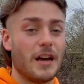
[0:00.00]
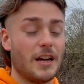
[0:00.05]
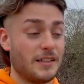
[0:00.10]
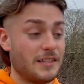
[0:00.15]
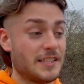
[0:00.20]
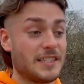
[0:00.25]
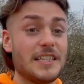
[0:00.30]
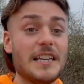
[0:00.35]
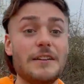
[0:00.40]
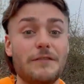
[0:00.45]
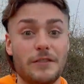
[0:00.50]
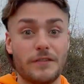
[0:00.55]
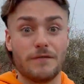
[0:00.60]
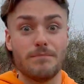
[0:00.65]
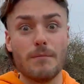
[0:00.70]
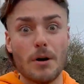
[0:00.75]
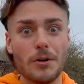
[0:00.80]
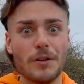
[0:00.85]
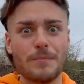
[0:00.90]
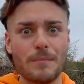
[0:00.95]
deceives
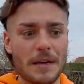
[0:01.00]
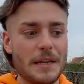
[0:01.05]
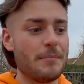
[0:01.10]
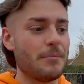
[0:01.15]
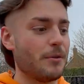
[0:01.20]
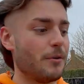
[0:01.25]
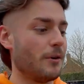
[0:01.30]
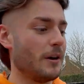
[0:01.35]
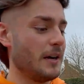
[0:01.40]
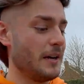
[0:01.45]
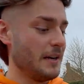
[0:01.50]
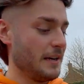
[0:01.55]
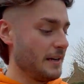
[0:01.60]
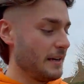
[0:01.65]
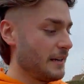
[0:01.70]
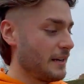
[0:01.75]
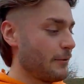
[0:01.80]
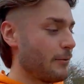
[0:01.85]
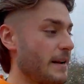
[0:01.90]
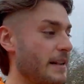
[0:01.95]
most people
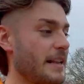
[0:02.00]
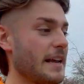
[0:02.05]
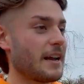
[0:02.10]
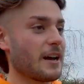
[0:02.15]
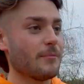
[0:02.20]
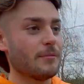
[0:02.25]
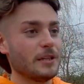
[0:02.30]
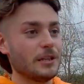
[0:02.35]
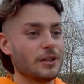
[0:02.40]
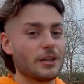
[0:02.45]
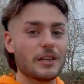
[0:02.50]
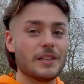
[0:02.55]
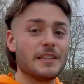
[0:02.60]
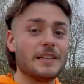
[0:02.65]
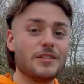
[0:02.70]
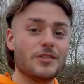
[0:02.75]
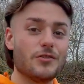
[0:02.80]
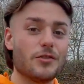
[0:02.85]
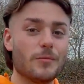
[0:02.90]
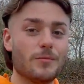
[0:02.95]
when they come and look at
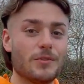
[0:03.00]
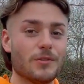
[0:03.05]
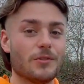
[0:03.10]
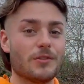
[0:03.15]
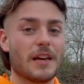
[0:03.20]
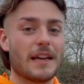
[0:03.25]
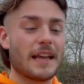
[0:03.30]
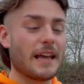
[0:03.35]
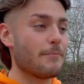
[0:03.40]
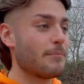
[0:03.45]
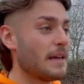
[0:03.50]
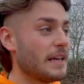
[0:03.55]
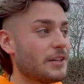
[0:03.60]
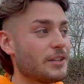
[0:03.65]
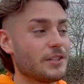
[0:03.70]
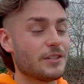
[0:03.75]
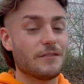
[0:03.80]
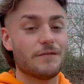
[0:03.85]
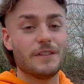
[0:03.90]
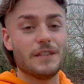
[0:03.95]
these jobs or they get
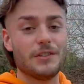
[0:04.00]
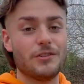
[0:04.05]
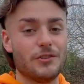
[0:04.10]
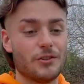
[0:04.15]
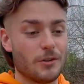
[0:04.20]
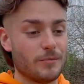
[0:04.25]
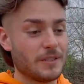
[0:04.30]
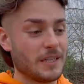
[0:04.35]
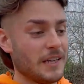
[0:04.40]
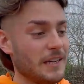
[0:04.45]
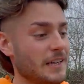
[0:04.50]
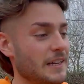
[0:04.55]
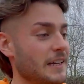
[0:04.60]
pictures of these jobs.